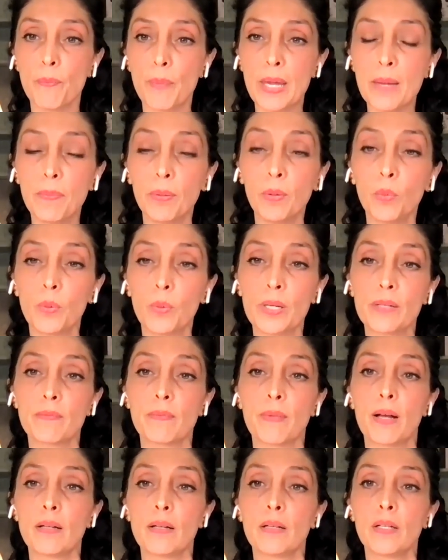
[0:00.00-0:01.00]
people were,
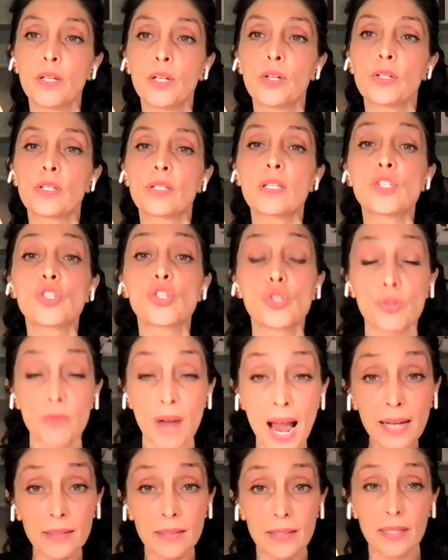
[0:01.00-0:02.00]

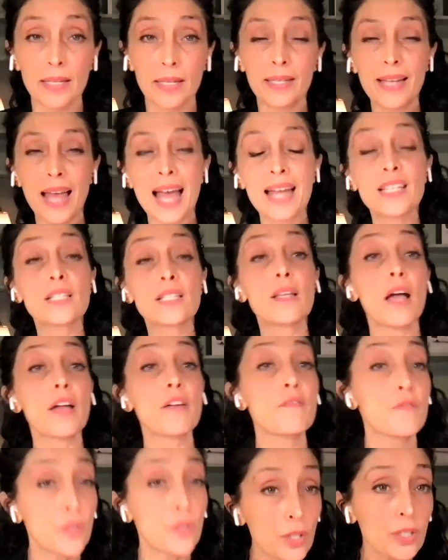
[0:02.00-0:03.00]
distracted and
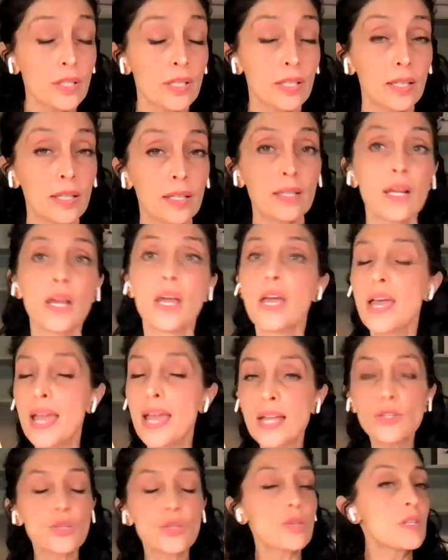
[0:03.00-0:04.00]
diverted
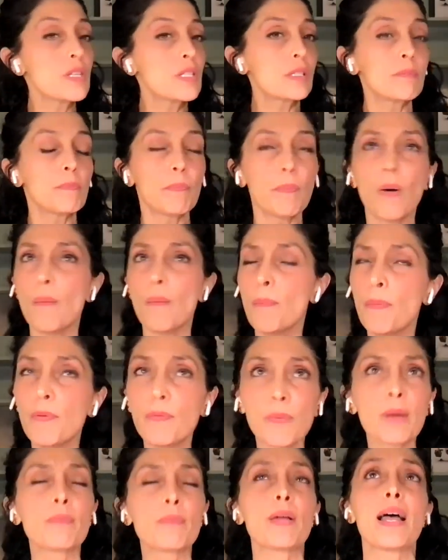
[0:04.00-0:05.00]
into this,
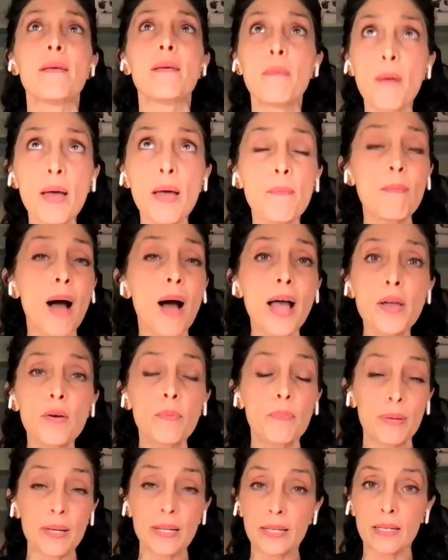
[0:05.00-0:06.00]
in my
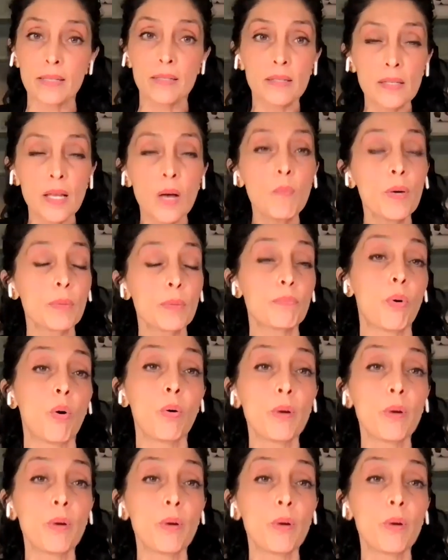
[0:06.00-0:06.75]
opinion, somewhat